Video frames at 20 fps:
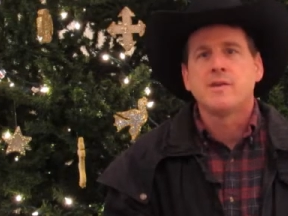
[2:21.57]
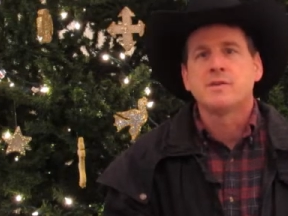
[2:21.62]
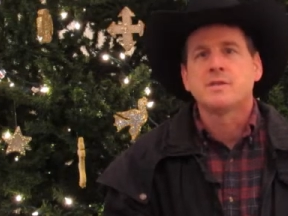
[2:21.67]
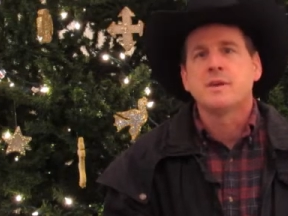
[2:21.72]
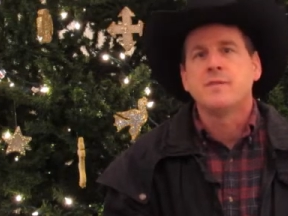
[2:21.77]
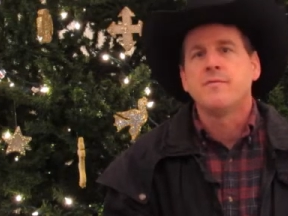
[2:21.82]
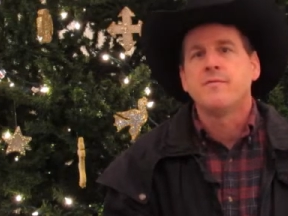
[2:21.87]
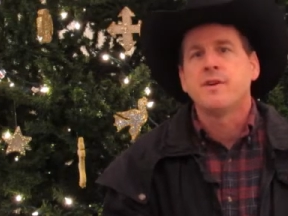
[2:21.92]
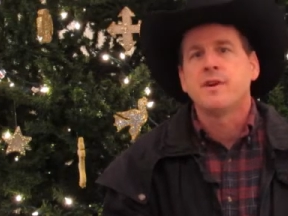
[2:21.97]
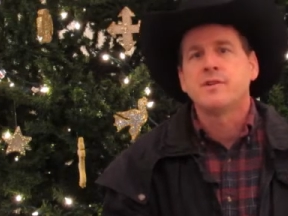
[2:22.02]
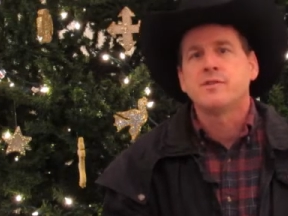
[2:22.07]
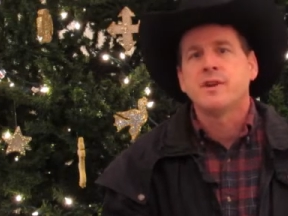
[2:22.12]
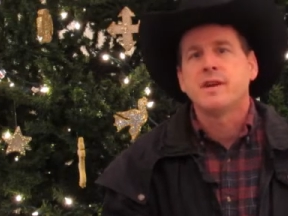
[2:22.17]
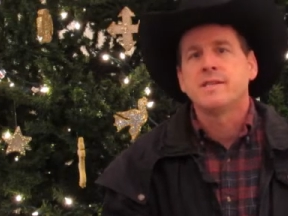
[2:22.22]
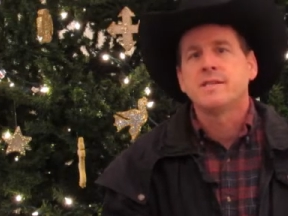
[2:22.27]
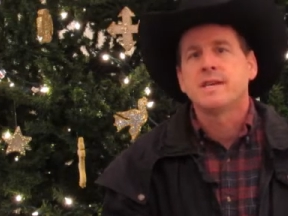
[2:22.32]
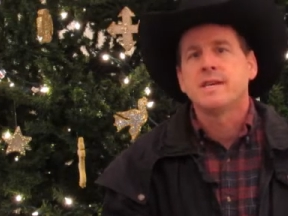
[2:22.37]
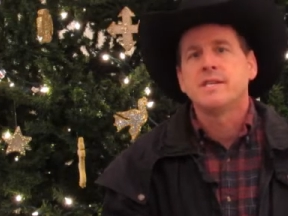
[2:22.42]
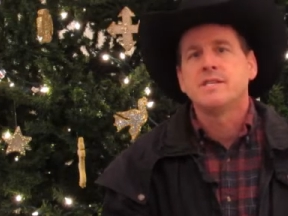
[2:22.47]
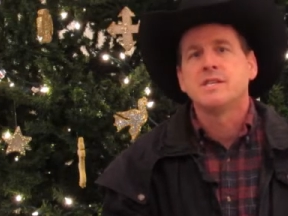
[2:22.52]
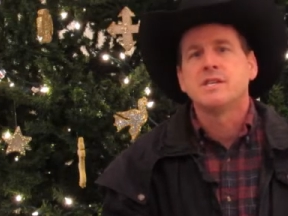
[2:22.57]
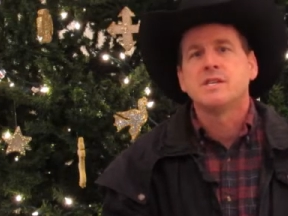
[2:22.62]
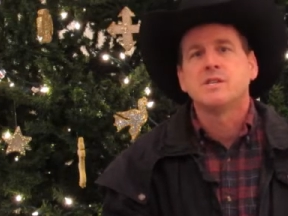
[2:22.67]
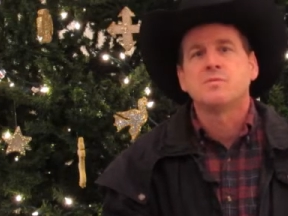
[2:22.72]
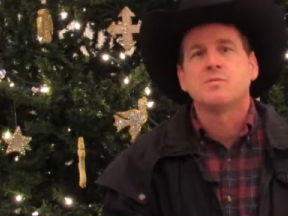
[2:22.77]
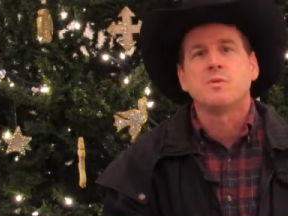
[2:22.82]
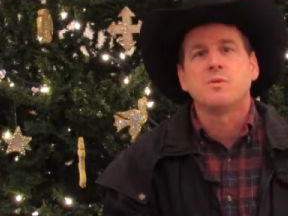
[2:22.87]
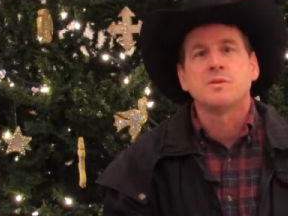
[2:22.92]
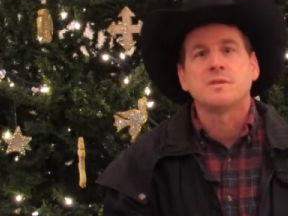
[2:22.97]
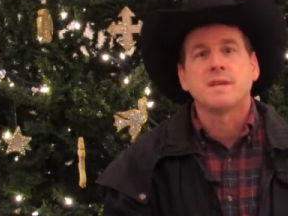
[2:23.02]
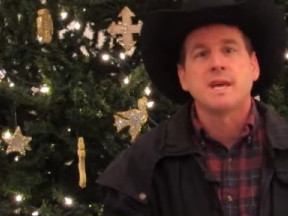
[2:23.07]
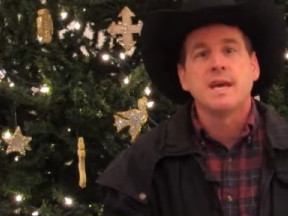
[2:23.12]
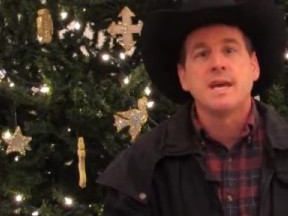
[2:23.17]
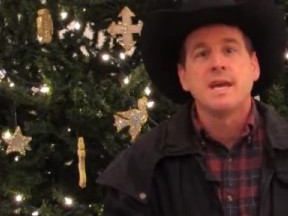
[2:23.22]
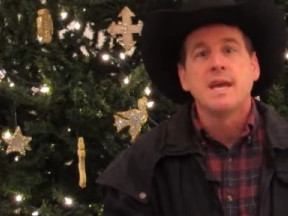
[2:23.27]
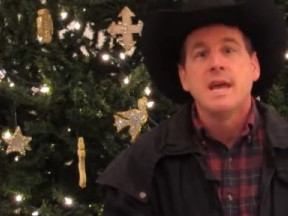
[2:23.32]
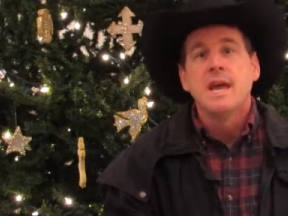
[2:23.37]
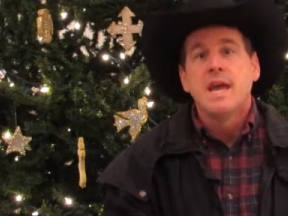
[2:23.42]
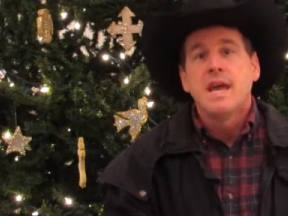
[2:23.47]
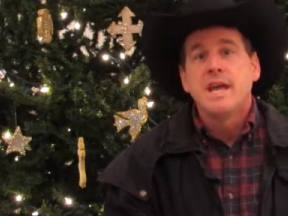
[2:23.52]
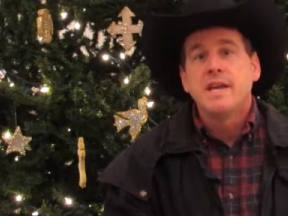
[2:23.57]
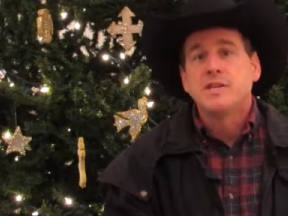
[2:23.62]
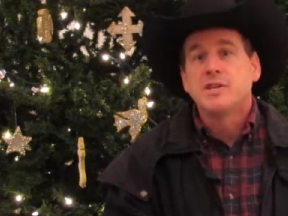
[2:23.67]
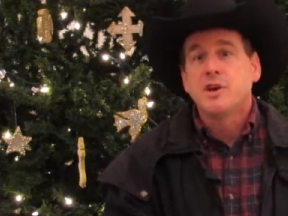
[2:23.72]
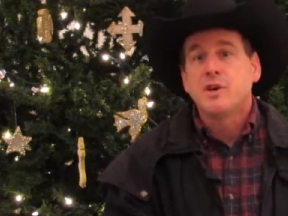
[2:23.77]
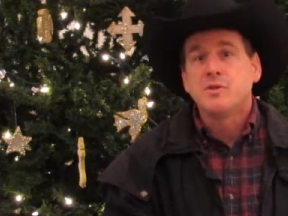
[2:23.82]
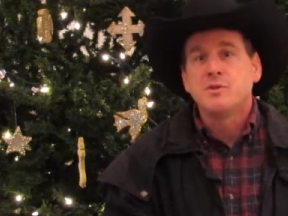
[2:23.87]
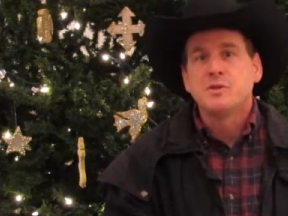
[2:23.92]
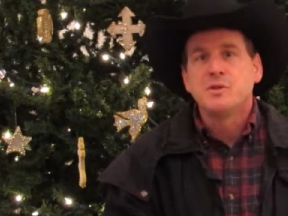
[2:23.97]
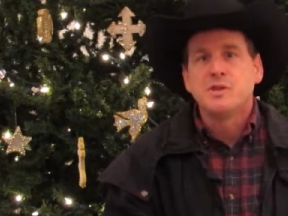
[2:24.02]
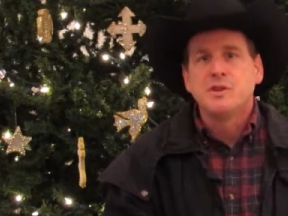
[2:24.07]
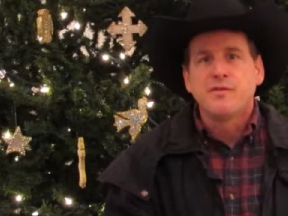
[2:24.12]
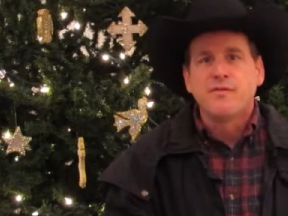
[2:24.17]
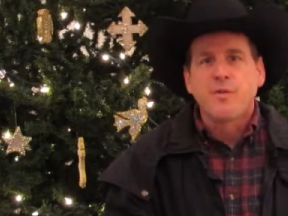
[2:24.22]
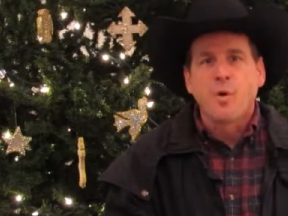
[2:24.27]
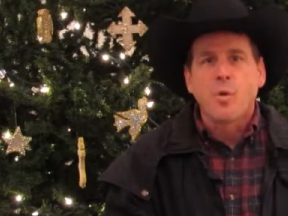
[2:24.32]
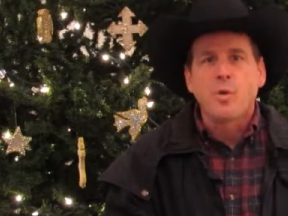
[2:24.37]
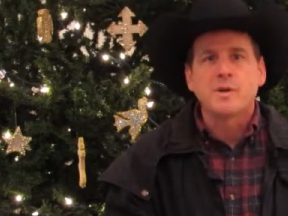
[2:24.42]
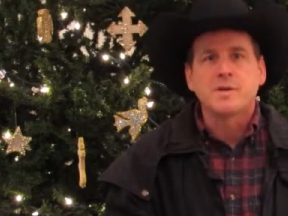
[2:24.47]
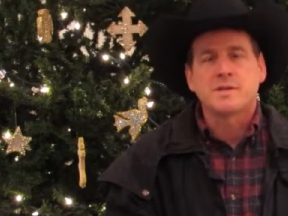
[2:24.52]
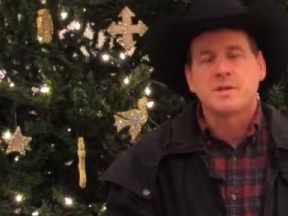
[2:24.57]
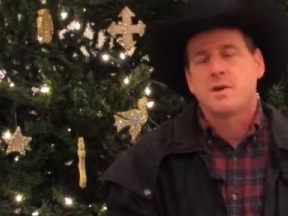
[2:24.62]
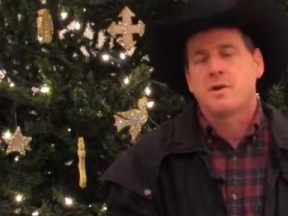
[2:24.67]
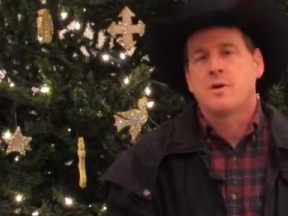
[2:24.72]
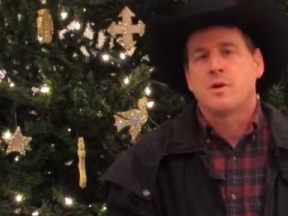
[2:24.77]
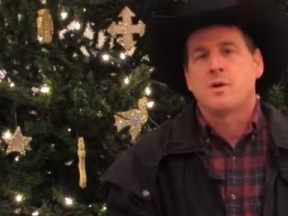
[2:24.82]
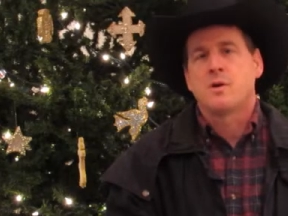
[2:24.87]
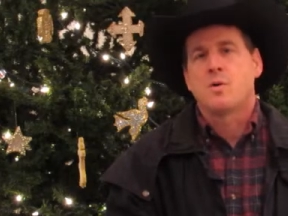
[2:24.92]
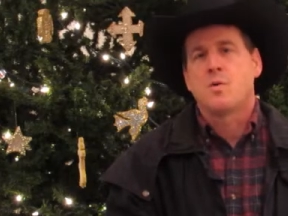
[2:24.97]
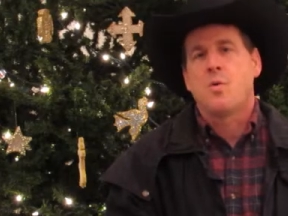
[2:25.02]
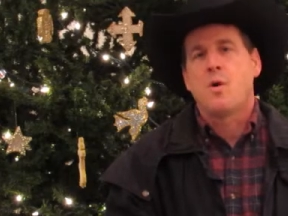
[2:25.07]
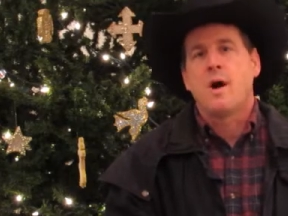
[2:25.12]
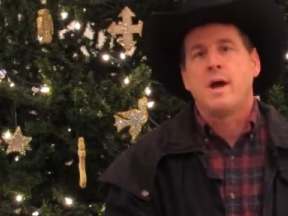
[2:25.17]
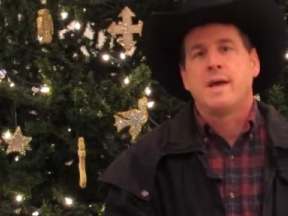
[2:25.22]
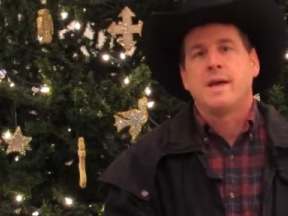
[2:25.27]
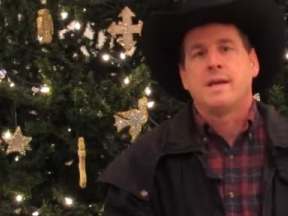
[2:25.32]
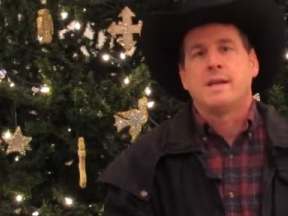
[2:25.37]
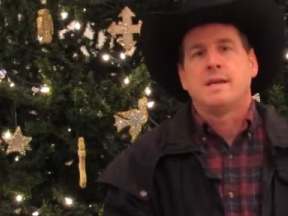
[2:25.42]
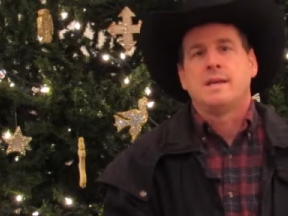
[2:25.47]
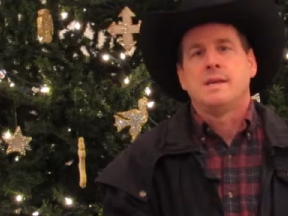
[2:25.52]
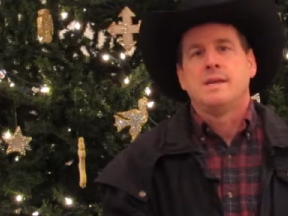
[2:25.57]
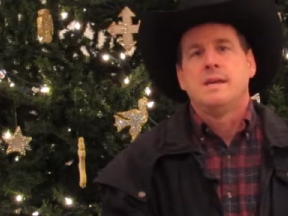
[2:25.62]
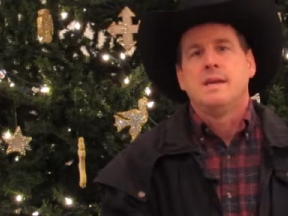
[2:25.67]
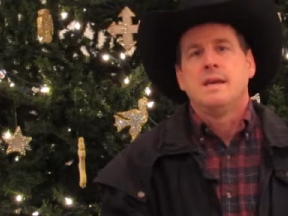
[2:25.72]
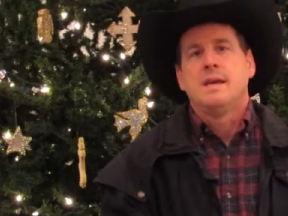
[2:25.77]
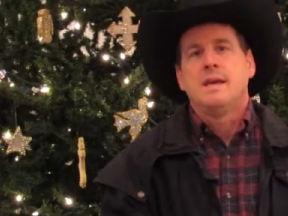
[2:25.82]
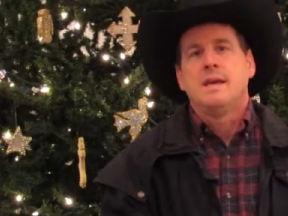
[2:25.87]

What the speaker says: Or some translations will say, he chose to divorce her quietly.